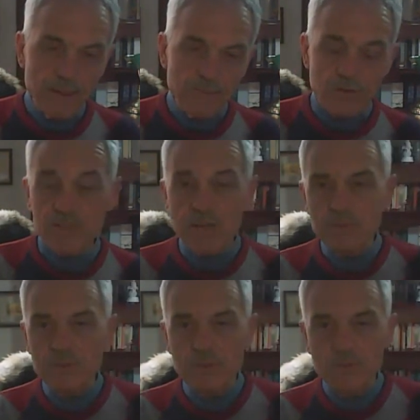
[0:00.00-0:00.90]
For
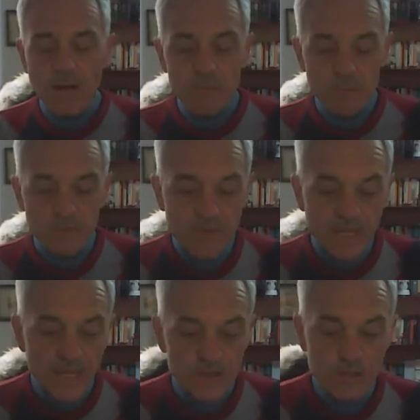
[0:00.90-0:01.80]
example, the rhyme of the
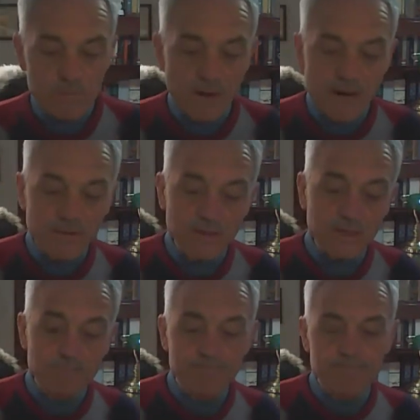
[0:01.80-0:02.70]
Ancient
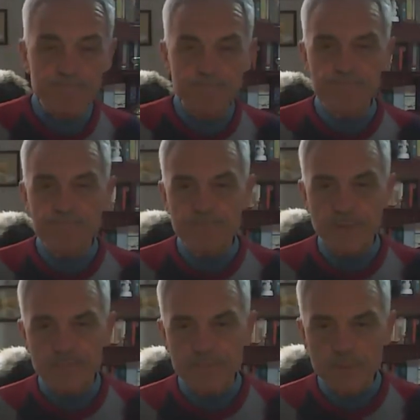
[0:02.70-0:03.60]
Mariner,
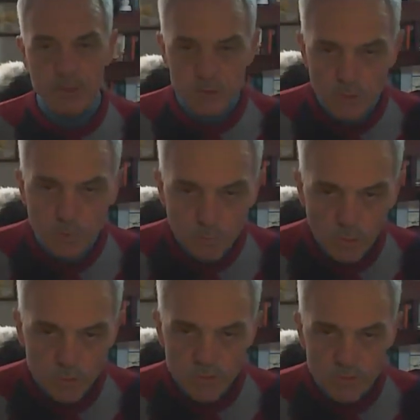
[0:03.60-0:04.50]
the most
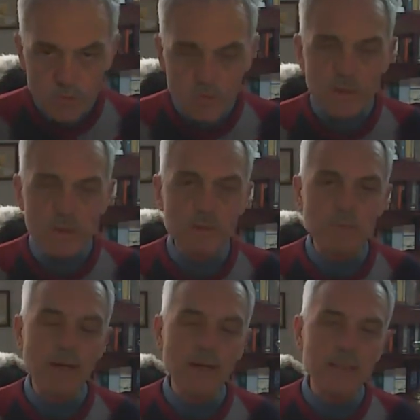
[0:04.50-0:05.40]
important work
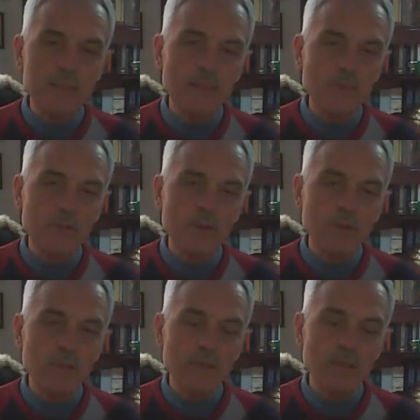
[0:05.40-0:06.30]
by Samuel
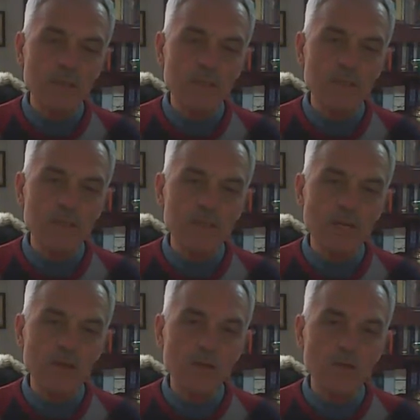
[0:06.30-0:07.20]

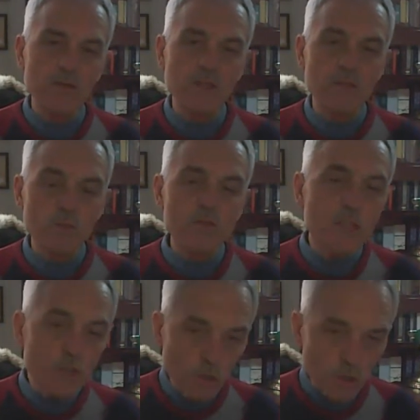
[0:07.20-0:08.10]
Taylor Coleridge, that was
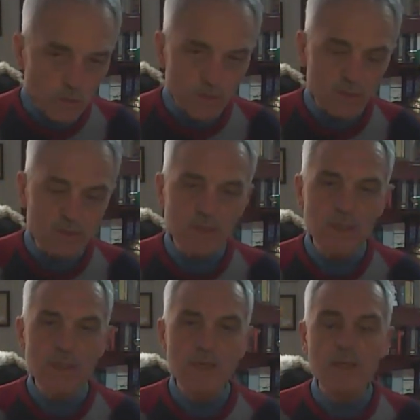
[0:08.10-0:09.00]
included
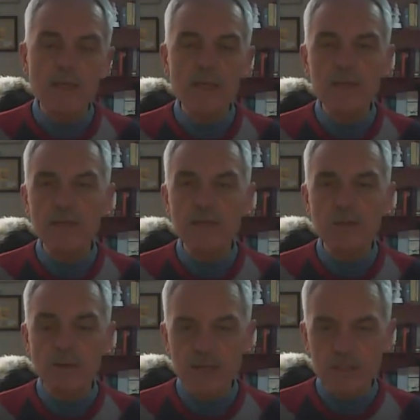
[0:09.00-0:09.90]
in the
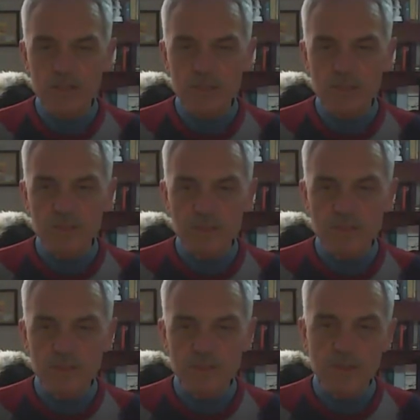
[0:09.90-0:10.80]
collection
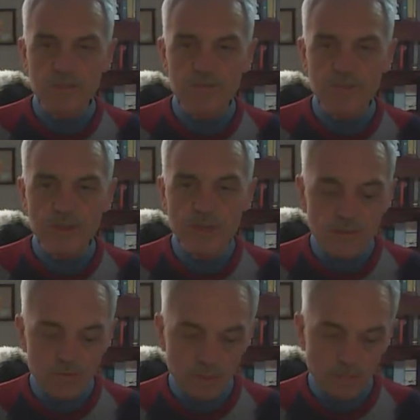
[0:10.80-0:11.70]
of the
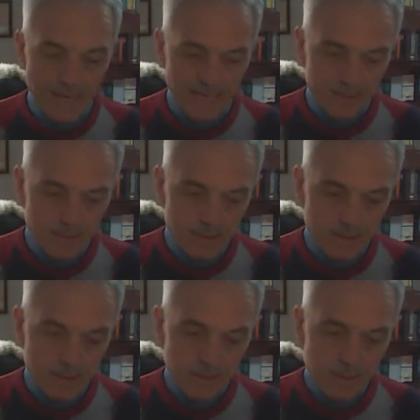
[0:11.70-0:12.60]
lyrical
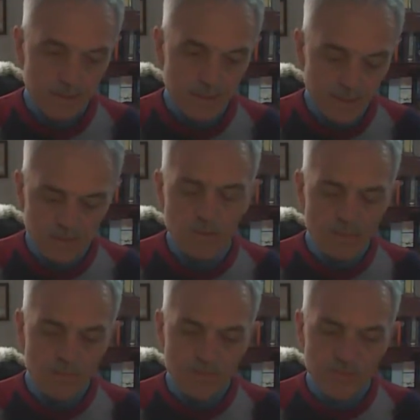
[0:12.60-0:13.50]
ballads. In the
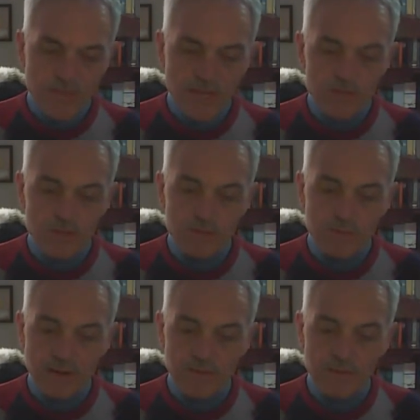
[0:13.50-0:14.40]
rhyme of the Ancient
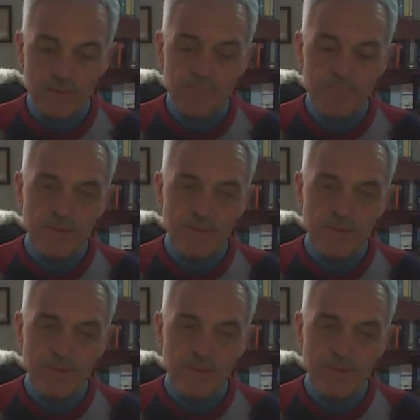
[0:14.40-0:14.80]
Mariner,